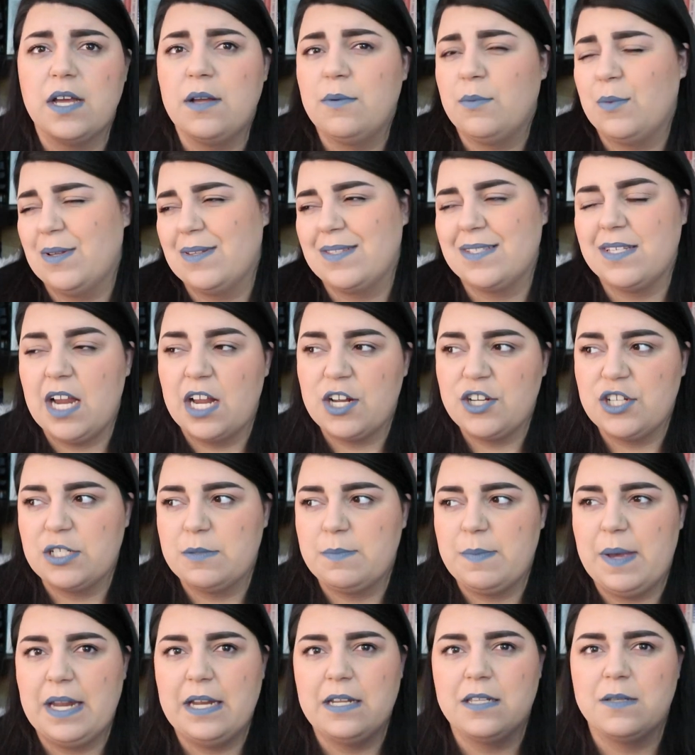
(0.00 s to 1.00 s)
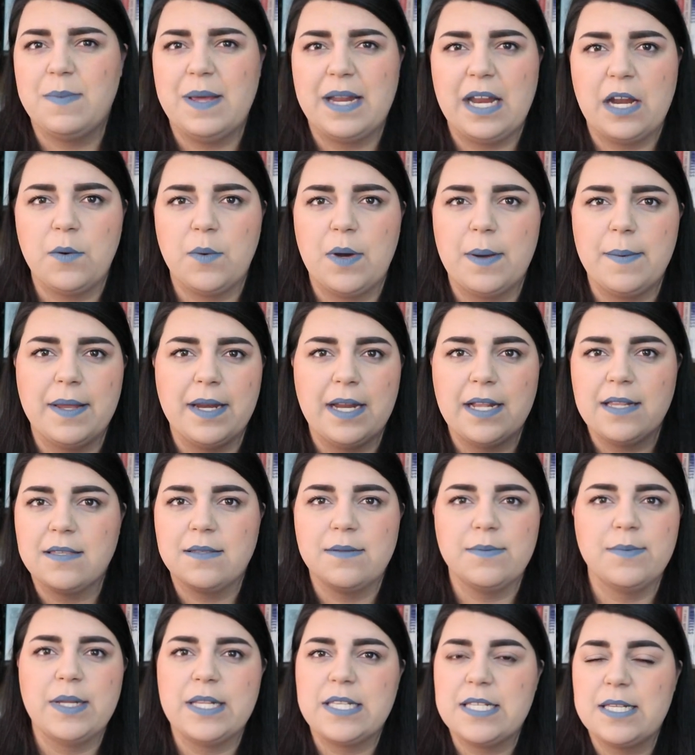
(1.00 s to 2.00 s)
Um, it's not just men, it's men and women,
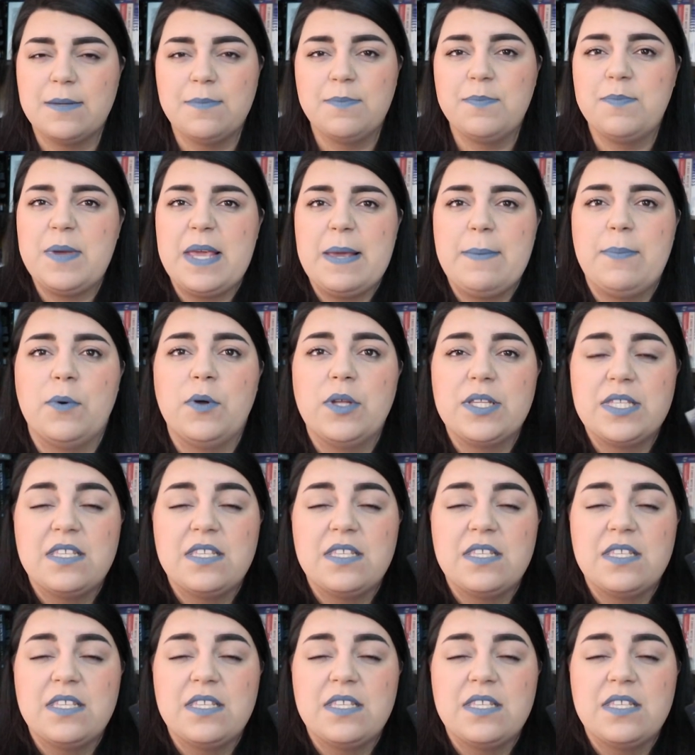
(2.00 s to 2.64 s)
it's it's people,